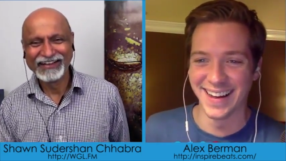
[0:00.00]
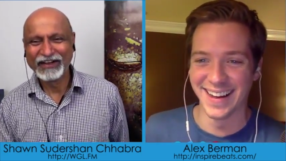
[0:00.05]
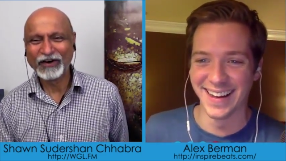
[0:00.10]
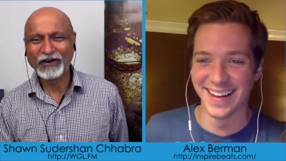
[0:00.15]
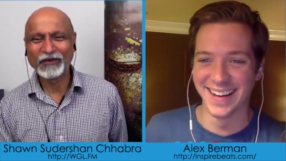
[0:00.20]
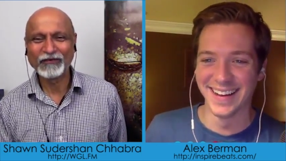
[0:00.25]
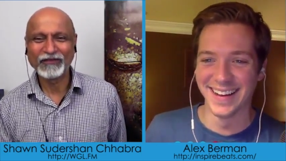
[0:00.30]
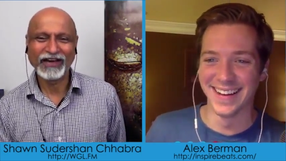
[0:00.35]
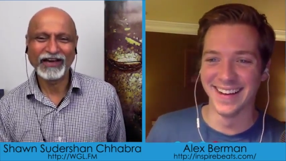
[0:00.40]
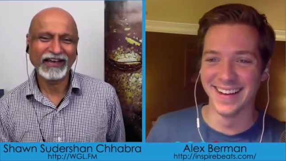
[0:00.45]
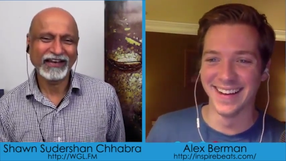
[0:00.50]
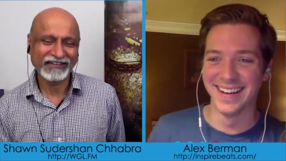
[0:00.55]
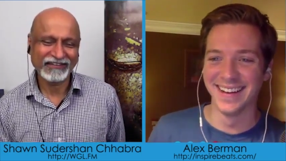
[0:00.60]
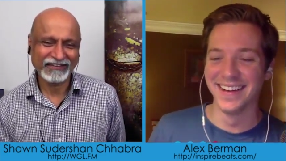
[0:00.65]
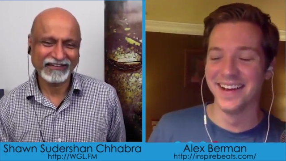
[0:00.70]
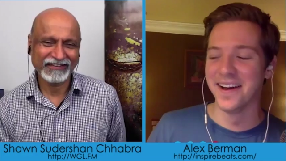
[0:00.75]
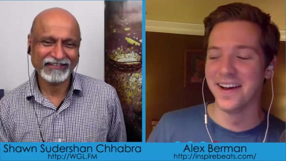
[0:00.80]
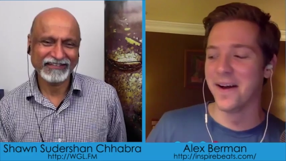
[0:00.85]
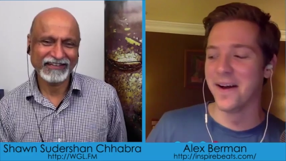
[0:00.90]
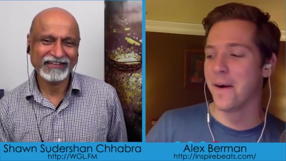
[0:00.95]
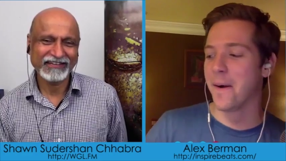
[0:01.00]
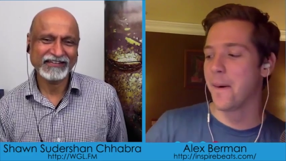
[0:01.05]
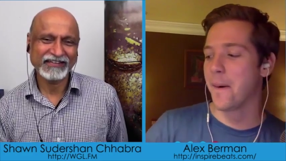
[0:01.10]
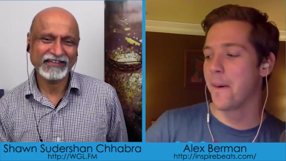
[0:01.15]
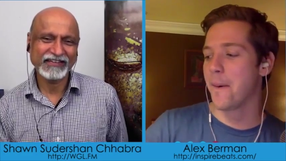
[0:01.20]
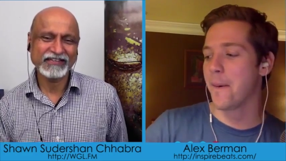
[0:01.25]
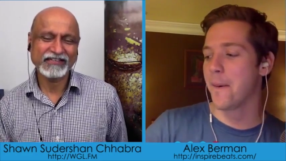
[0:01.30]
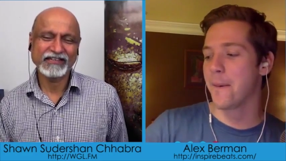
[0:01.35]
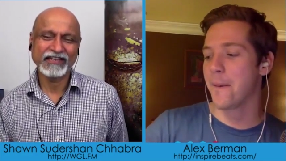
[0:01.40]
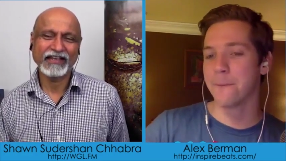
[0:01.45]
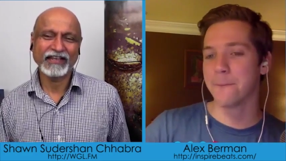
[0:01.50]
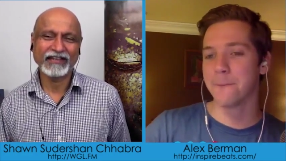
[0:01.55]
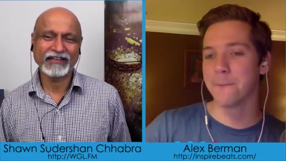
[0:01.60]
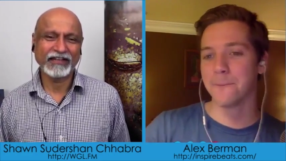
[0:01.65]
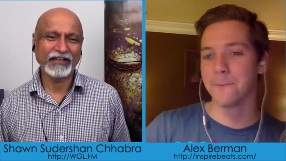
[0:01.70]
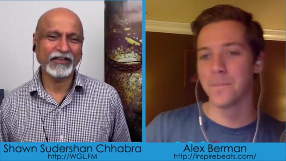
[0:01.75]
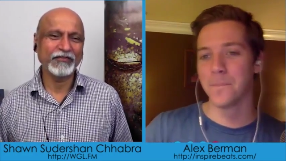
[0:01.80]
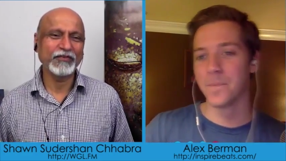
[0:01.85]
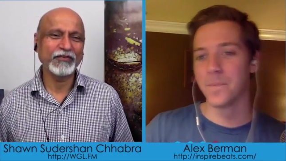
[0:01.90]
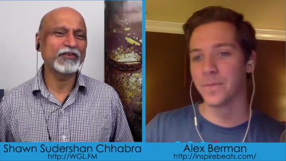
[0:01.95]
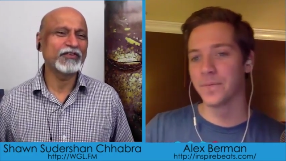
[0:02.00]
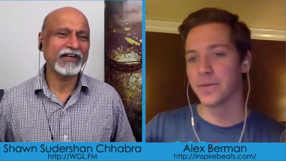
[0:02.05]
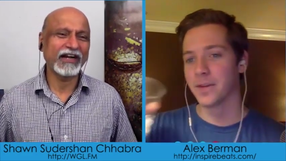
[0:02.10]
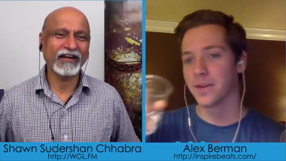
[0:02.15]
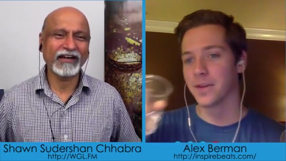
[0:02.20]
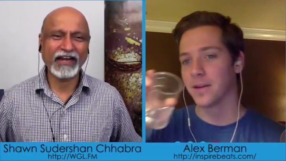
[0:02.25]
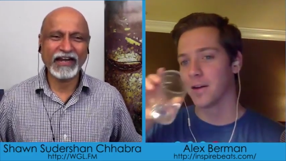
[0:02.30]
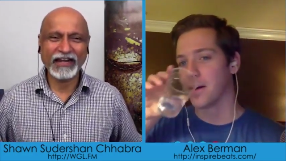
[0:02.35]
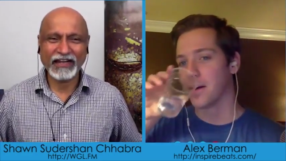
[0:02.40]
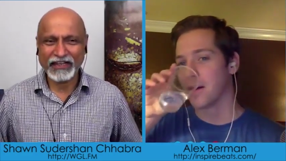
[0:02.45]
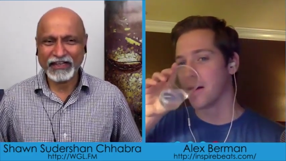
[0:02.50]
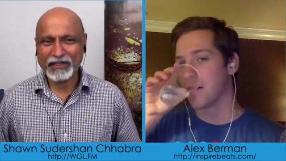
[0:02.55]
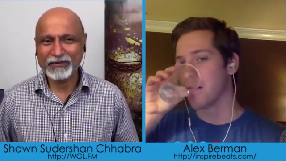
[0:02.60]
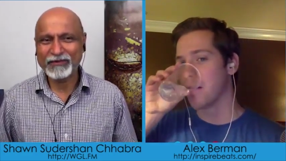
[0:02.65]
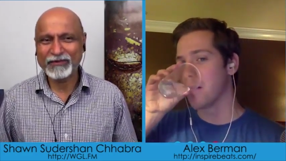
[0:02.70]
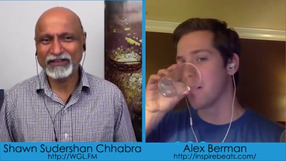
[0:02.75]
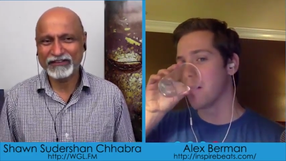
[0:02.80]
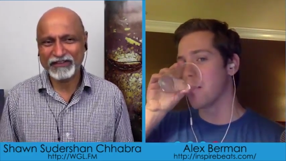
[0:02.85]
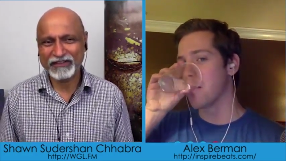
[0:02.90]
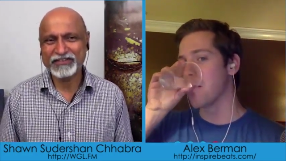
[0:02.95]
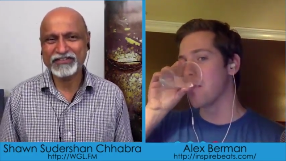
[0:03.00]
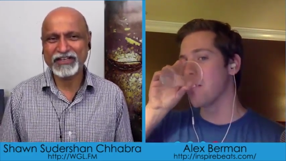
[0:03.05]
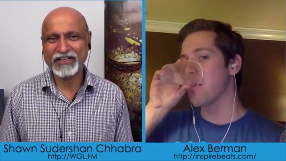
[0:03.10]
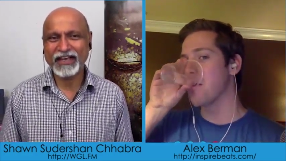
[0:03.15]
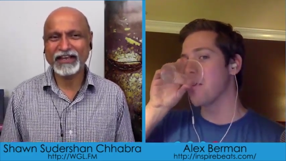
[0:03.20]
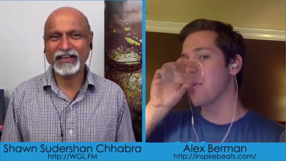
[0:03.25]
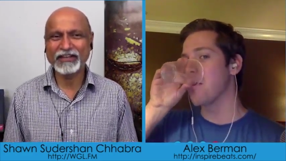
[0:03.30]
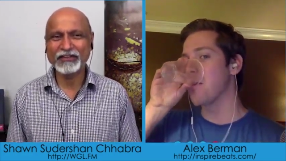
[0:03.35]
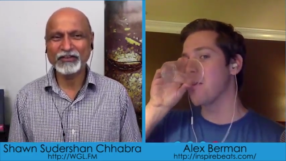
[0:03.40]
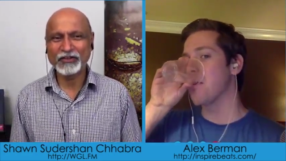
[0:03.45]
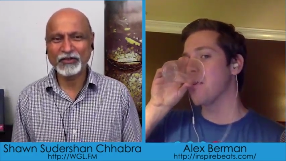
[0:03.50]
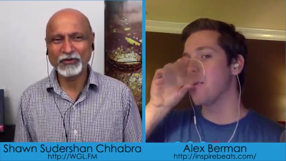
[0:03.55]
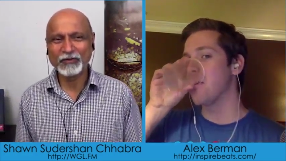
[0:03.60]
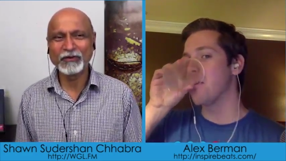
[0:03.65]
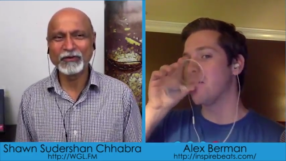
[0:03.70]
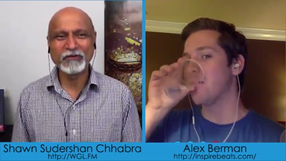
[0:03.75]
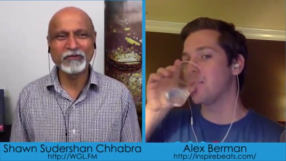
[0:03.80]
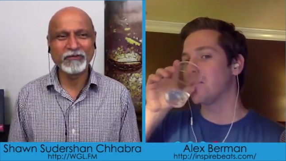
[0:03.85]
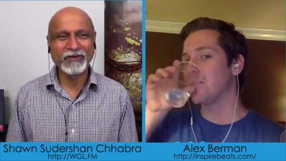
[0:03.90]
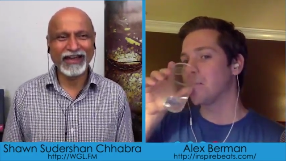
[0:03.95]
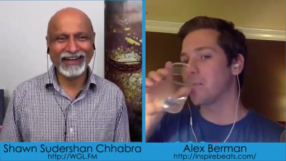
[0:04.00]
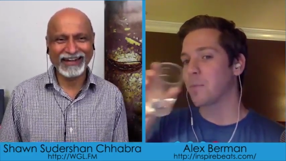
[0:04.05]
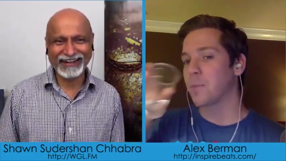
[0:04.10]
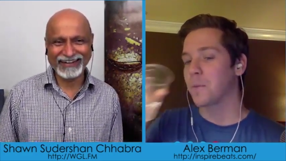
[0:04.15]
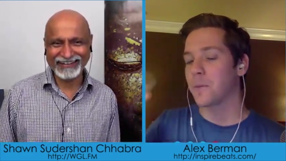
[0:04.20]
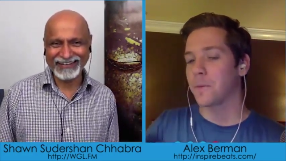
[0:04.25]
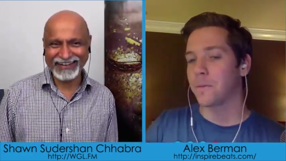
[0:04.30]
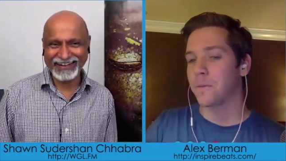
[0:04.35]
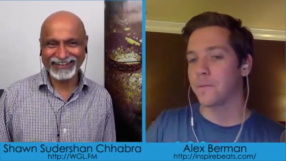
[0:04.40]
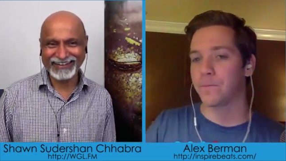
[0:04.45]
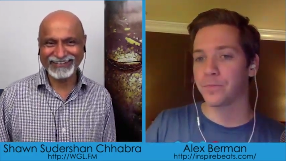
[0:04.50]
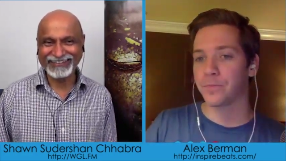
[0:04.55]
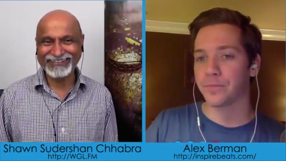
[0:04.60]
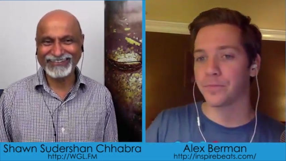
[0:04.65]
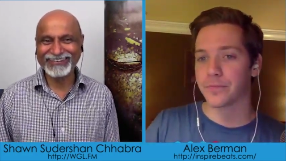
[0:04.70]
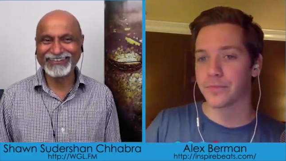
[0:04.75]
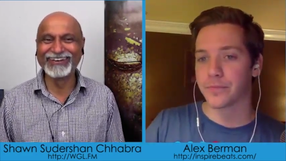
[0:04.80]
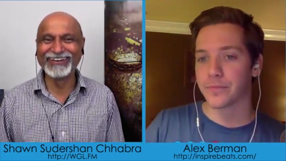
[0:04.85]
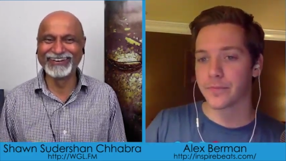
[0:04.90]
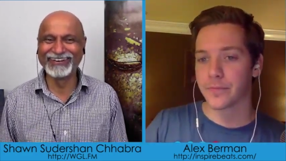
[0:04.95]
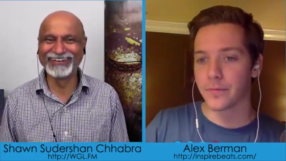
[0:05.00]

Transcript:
Speaker 1: oh well, it's, it's it's like if you start writing emails in Chinese, you will be bad at that too.